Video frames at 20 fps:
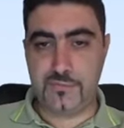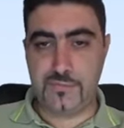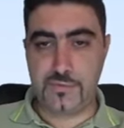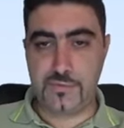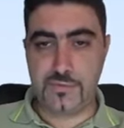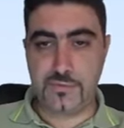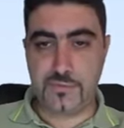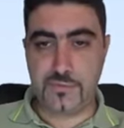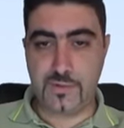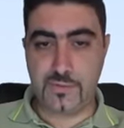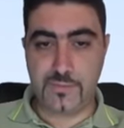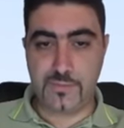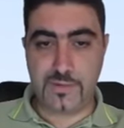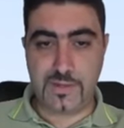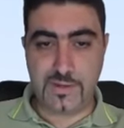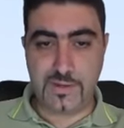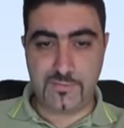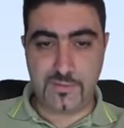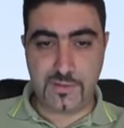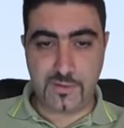First of all, we
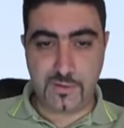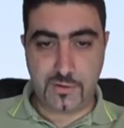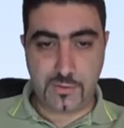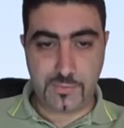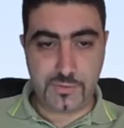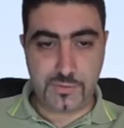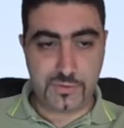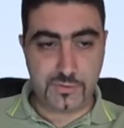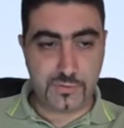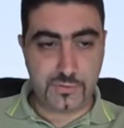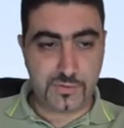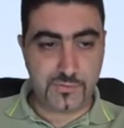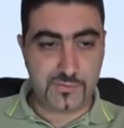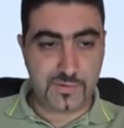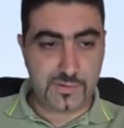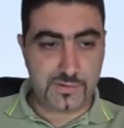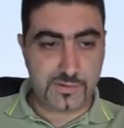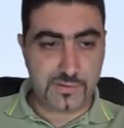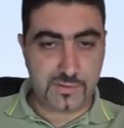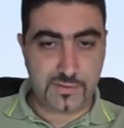have the option to
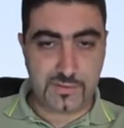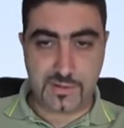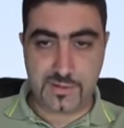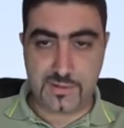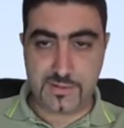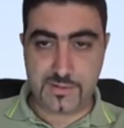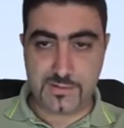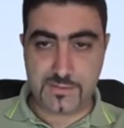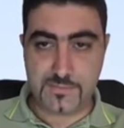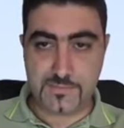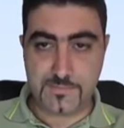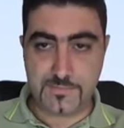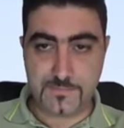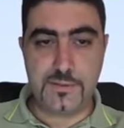reverse the thickness.